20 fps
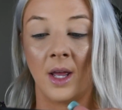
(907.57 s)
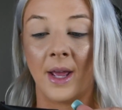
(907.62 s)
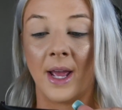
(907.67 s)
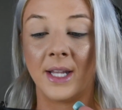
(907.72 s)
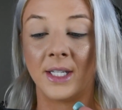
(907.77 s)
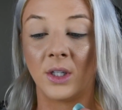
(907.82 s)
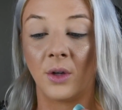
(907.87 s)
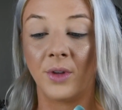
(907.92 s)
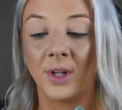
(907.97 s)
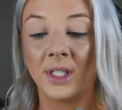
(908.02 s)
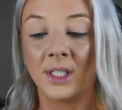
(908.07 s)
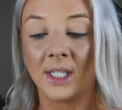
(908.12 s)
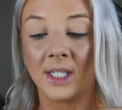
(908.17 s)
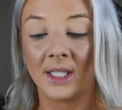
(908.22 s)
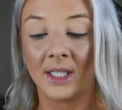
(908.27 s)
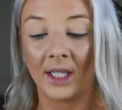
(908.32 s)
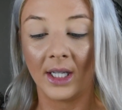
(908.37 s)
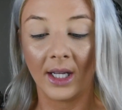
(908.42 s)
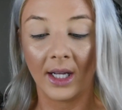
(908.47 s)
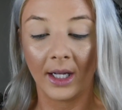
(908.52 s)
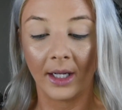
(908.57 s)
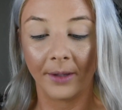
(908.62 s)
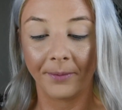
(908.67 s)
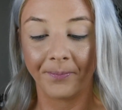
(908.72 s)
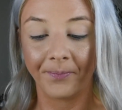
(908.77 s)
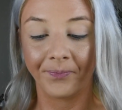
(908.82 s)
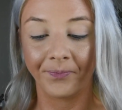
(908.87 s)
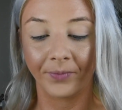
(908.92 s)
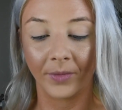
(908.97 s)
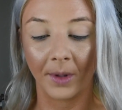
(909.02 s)
And so this is the
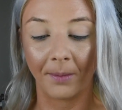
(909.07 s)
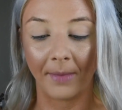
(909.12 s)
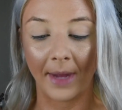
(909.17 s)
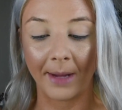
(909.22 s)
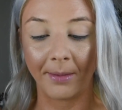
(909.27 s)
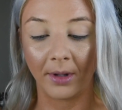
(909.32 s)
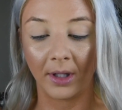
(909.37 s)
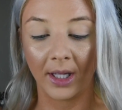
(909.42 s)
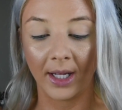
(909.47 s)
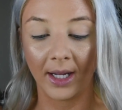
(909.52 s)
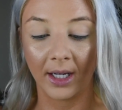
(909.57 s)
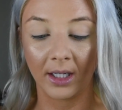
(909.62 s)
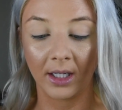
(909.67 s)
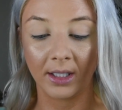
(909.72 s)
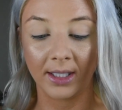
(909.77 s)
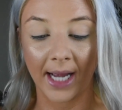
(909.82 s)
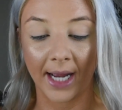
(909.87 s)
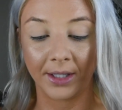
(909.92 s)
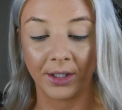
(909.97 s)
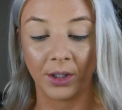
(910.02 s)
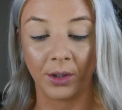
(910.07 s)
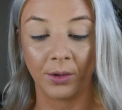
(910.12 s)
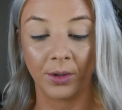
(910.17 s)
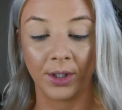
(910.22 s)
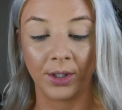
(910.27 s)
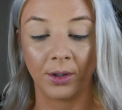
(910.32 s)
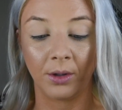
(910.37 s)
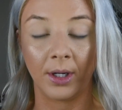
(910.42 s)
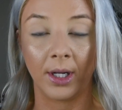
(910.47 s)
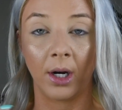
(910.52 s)
Maybelline Tattoo
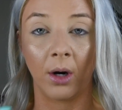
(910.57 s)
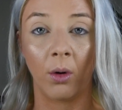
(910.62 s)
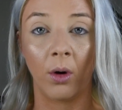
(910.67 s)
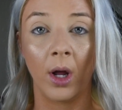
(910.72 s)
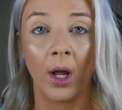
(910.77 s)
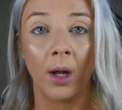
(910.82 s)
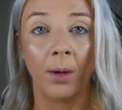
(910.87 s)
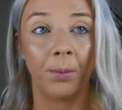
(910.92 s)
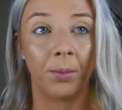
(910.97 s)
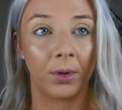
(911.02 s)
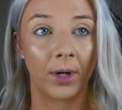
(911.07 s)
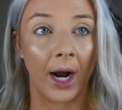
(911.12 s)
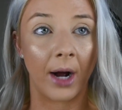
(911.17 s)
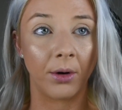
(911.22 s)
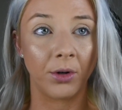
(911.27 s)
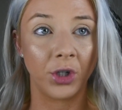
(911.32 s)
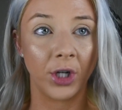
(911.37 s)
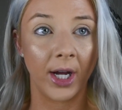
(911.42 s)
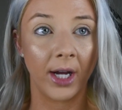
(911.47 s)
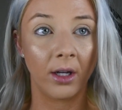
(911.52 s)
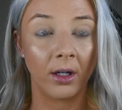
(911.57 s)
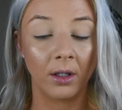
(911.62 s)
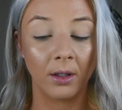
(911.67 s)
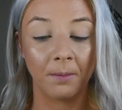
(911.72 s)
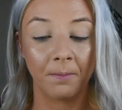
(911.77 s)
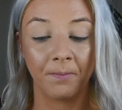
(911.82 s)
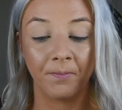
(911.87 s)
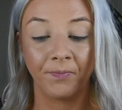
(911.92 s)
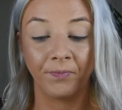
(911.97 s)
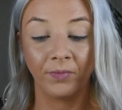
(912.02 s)
Studio Brow Gel.